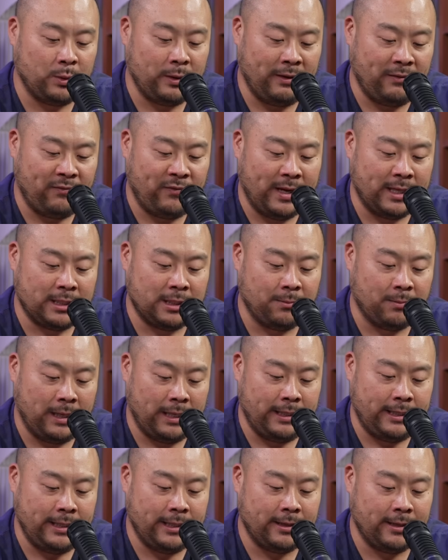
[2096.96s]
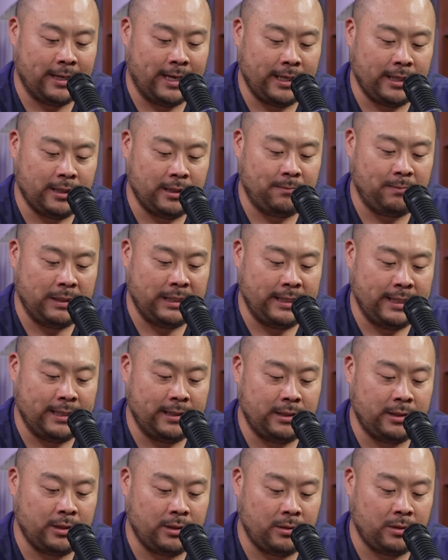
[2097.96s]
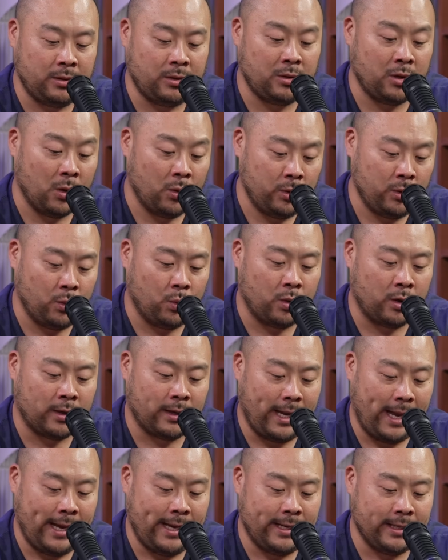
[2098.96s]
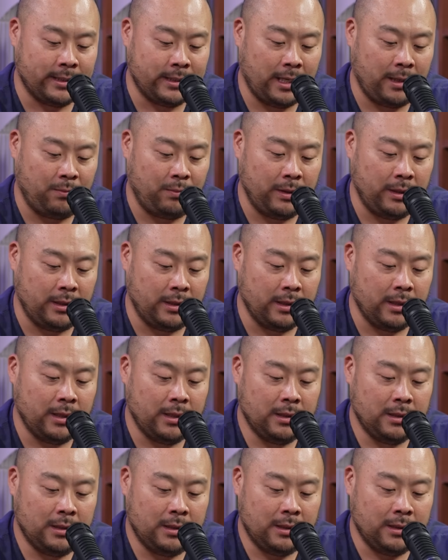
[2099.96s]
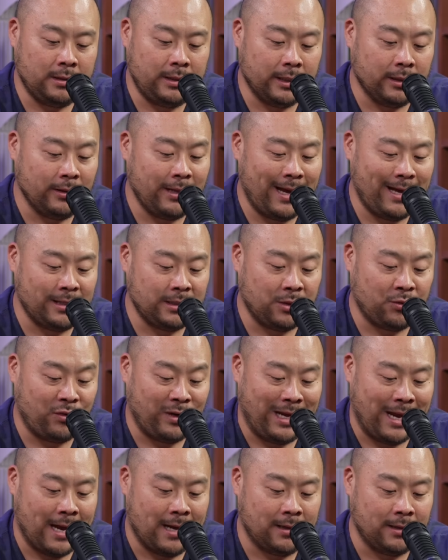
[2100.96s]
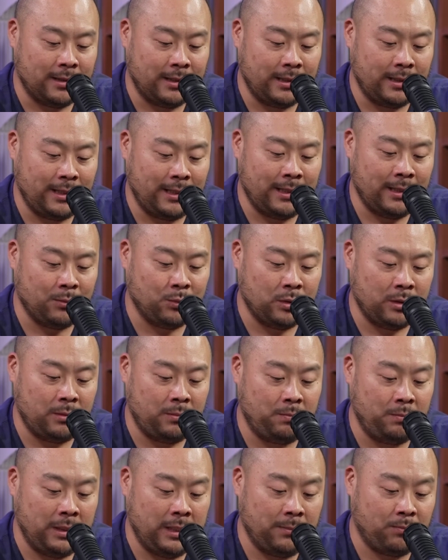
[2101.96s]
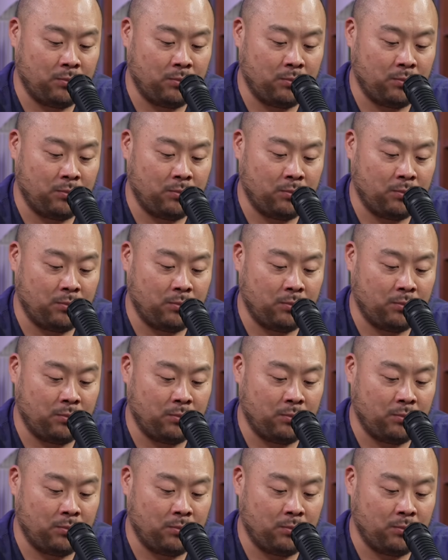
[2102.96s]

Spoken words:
would invest in my idea and I could begin to go to work ASAP. Until that is a reality, it would be